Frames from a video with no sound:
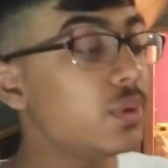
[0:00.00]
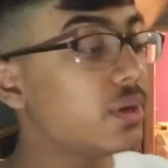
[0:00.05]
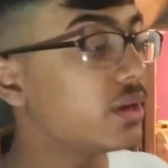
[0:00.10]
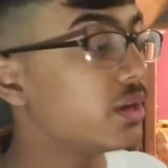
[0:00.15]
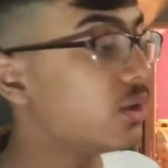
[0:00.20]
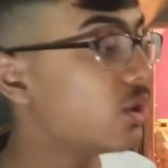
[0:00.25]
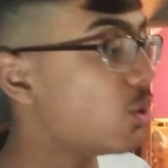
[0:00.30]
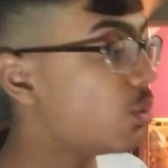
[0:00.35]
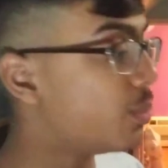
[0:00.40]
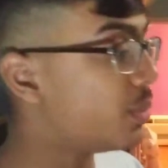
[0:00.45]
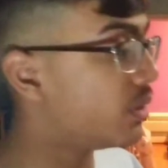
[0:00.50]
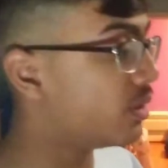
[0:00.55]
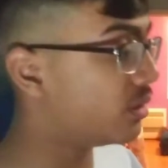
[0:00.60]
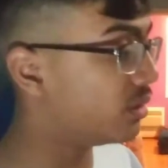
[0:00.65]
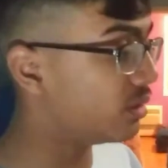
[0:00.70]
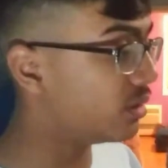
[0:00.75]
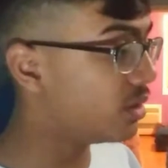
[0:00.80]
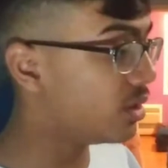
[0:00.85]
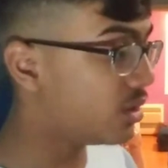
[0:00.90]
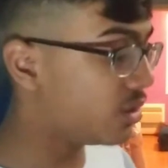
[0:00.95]
can
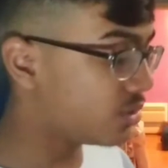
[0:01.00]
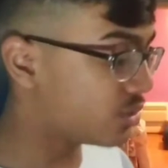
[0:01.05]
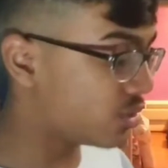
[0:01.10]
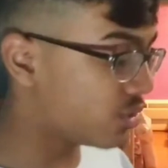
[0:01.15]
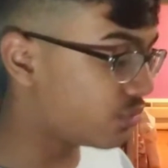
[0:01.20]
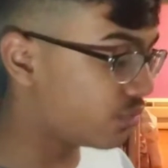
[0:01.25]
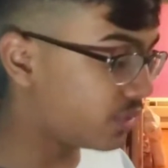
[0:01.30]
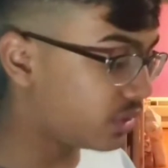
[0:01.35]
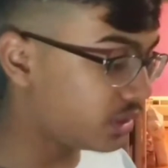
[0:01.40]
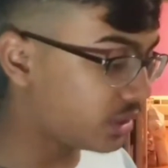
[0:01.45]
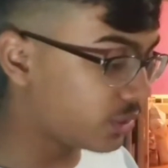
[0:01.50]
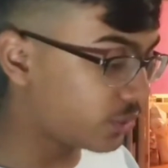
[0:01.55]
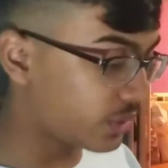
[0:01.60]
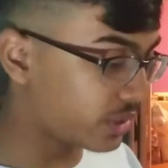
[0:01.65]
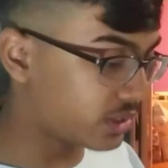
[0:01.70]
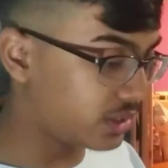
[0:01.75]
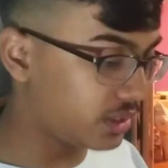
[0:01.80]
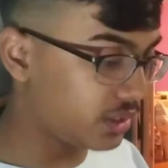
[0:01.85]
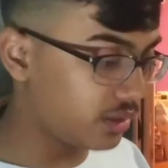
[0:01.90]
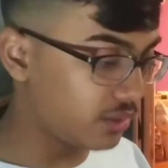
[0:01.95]
open. So really
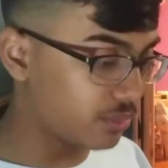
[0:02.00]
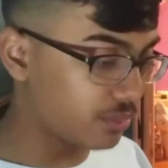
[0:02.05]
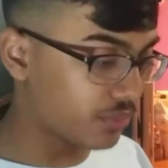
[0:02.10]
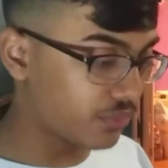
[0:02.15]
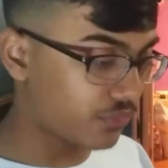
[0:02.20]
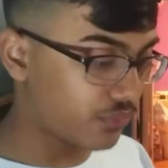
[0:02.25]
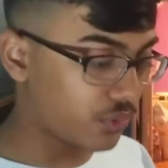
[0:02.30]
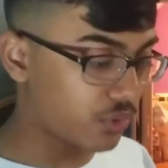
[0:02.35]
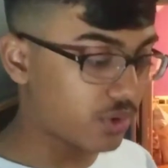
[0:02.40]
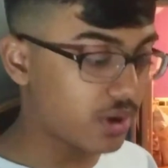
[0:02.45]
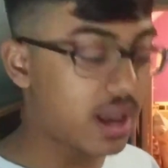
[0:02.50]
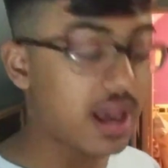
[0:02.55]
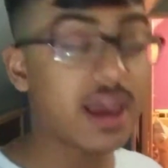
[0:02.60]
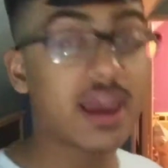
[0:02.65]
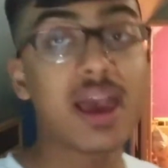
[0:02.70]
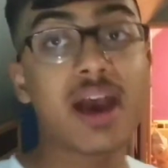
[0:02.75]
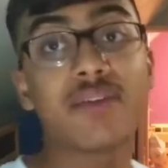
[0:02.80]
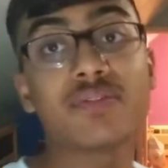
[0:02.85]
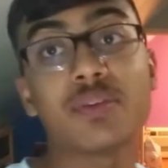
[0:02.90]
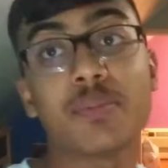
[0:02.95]
quickly, before I
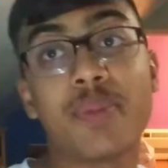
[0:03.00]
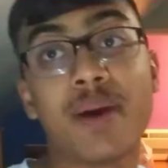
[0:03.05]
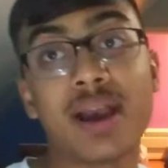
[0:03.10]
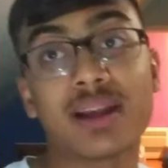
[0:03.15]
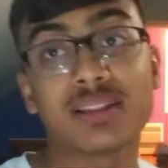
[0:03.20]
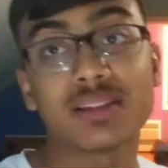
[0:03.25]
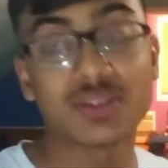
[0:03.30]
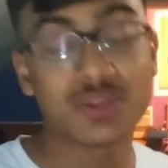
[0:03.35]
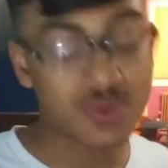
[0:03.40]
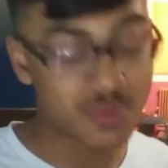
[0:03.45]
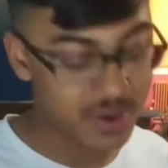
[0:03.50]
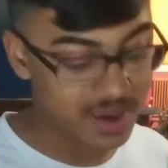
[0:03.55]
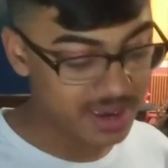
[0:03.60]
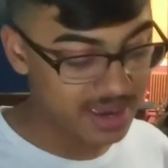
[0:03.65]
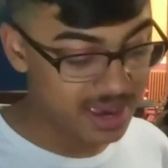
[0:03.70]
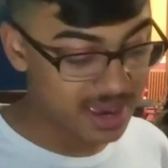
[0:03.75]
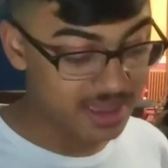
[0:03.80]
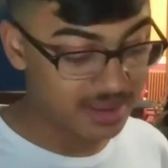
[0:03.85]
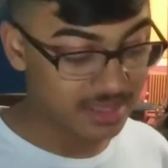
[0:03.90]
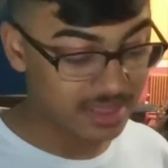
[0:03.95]
have to pack this away
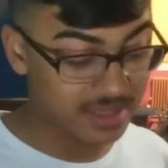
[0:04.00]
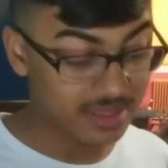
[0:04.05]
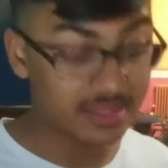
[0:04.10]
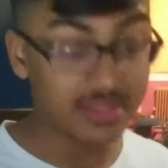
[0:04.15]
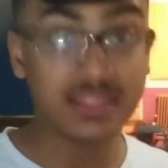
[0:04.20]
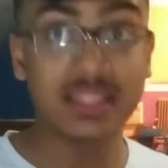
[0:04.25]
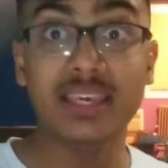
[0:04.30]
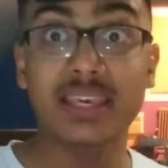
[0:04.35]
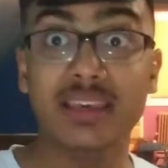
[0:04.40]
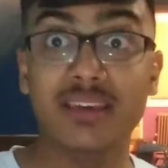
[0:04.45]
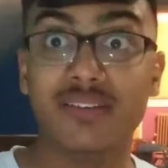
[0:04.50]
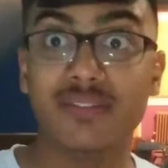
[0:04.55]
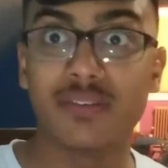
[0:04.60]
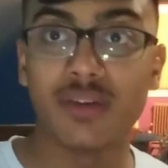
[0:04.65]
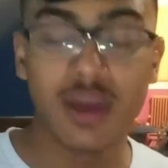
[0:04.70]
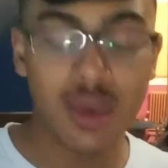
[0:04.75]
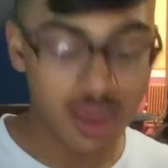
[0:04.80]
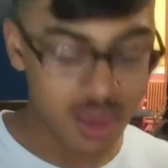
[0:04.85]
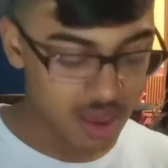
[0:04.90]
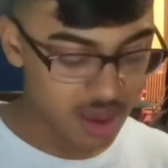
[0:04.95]
and then leave
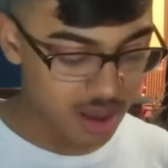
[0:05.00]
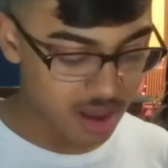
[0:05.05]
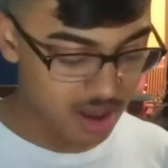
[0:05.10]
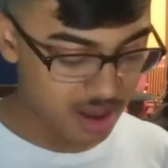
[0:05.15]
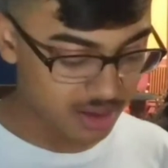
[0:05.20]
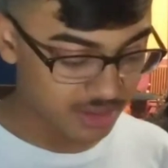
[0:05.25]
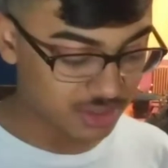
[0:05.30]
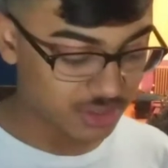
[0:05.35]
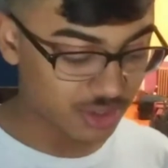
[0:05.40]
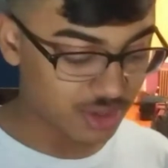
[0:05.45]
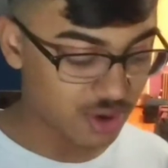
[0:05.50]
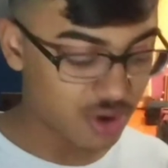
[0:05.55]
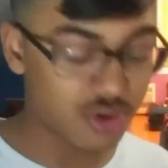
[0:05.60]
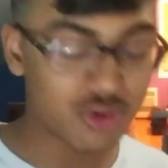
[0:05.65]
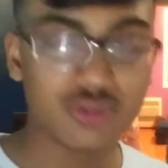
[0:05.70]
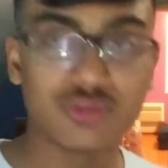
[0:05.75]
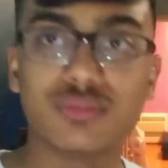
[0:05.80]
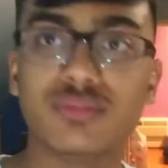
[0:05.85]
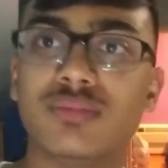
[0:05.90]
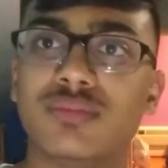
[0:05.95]
to
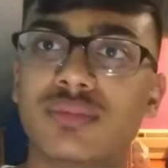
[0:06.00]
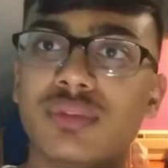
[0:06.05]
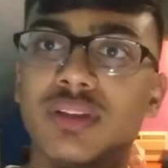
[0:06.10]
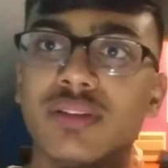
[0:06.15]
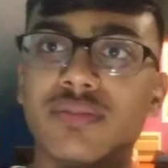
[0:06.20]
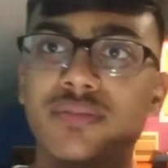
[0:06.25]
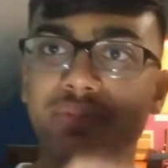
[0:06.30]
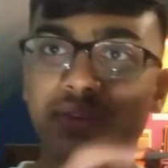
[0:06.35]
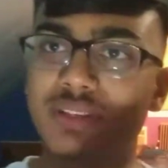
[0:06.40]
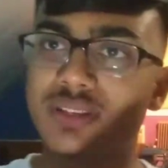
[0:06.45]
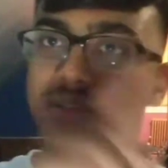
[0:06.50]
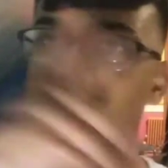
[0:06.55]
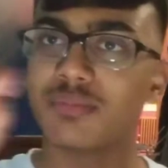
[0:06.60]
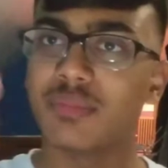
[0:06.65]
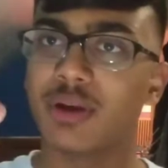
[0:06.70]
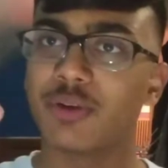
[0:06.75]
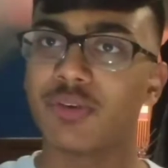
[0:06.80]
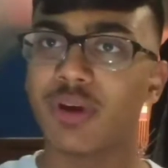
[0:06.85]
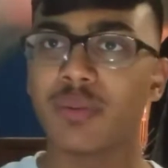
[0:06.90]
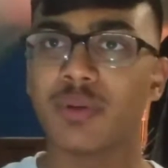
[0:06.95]
go visit my
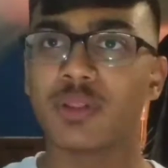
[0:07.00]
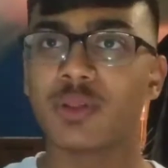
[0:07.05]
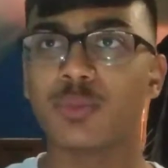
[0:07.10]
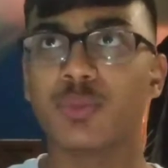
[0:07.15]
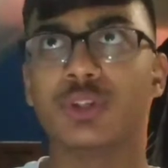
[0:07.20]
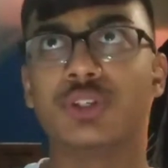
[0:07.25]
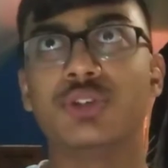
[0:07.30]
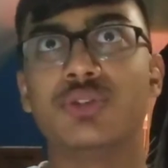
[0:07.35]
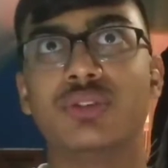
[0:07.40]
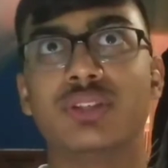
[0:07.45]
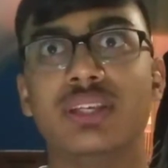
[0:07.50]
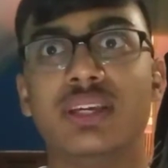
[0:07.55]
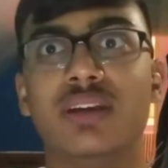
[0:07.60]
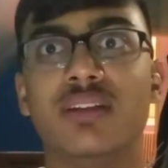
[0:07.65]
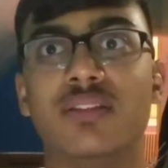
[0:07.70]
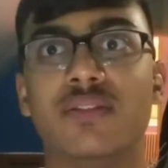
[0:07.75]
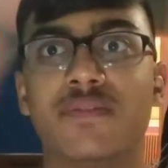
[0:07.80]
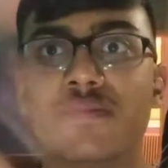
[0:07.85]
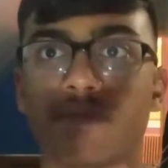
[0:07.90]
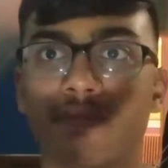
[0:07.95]
grandmother, which you'll see in
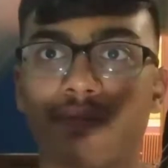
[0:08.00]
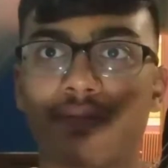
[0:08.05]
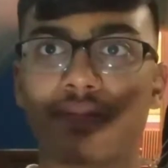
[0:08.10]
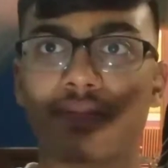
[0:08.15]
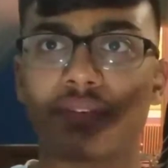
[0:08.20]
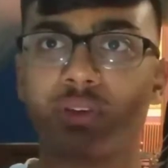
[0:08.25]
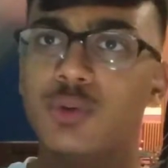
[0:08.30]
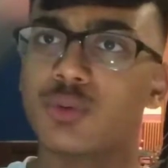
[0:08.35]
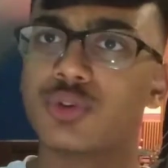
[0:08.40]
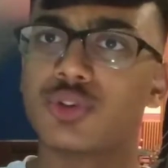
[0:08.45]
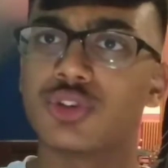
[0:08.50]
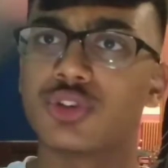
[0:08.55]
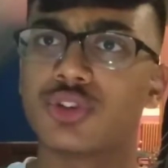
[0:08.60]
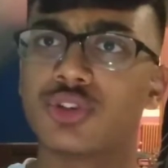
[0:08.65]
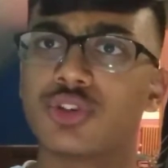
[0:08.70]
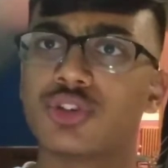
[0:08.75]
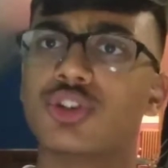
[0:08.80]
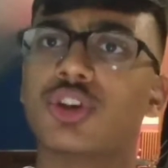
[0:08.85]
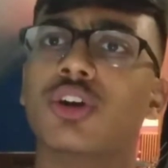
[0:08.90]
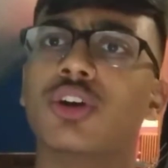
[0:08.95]
the
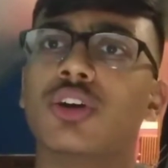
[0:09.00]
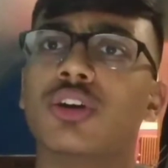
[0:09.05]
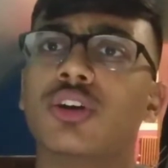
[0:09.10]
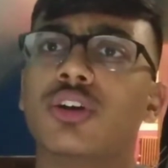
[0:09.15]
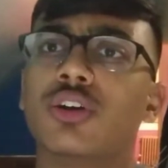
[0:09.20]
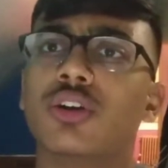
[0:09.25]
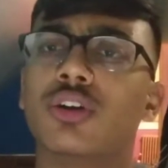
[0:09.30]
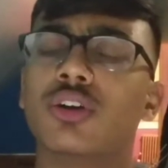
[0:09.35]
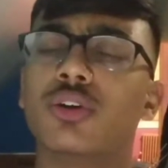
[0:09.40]
future.